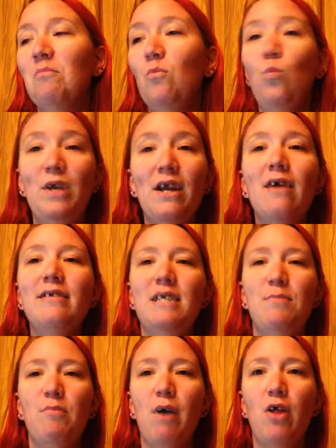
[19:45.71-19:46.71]
We got
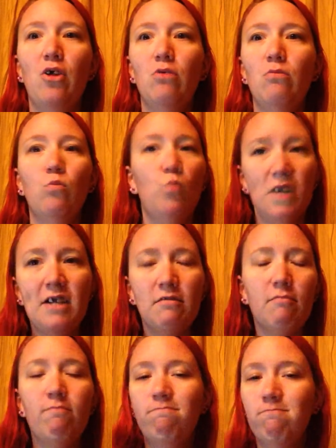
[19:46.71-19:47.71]
Demon Balor. We got
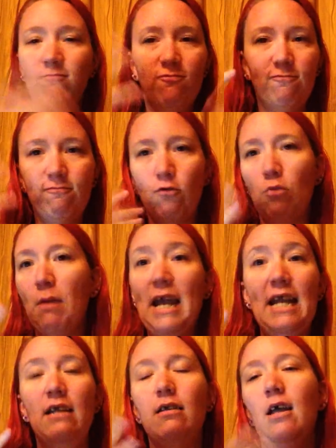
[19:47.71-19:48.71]
the full
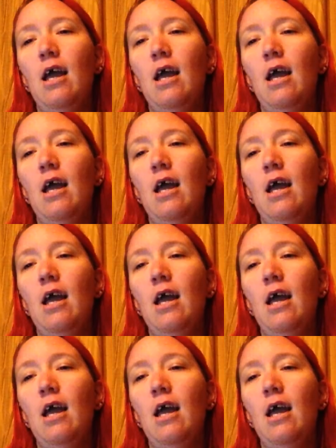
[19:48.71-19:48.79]
paint.